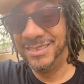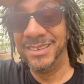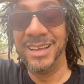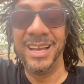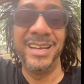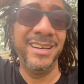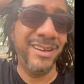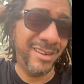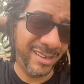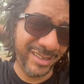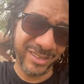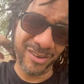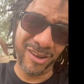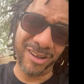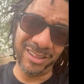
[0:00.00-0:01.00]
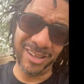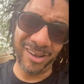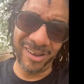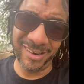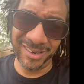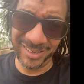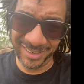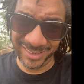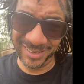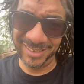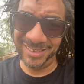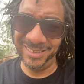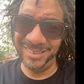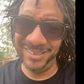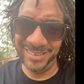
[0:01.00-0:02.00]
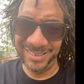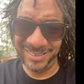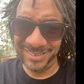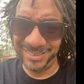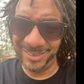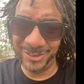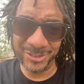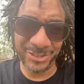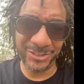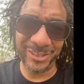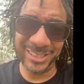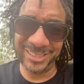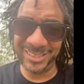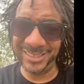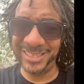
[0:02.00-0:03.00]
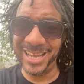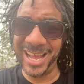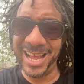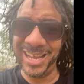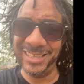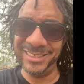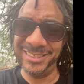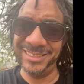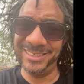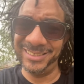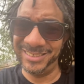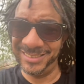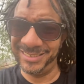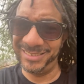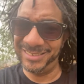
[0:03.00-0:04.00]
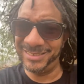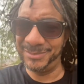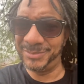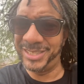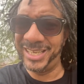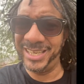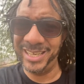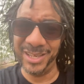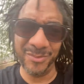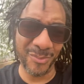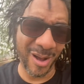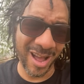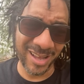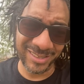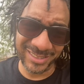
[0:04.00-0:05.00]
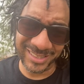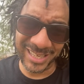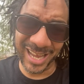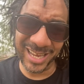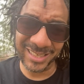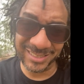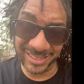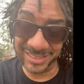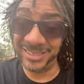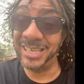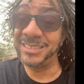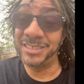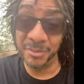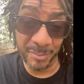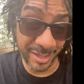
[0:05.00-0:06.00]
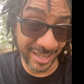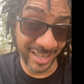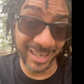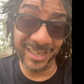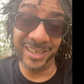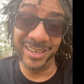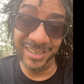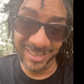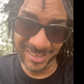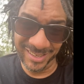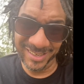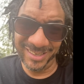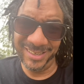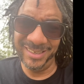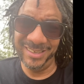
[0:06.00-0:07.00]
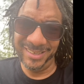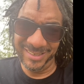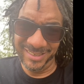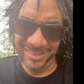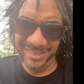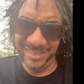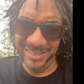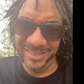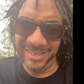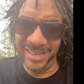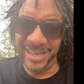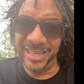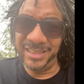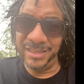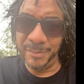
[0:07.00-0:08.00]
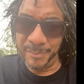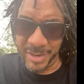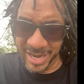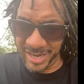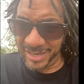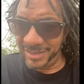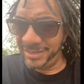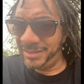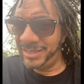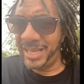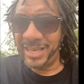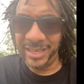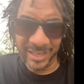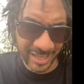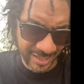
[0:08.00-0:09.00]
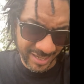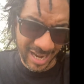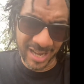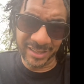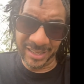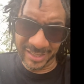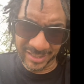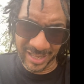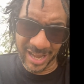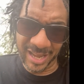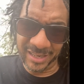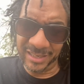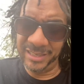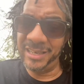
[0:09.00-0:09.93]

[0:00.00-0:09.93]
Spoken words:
I know how y'all are. No strings attached. Some kinky, wild sex. Their sex can be kinky. And the men, they can get down like that.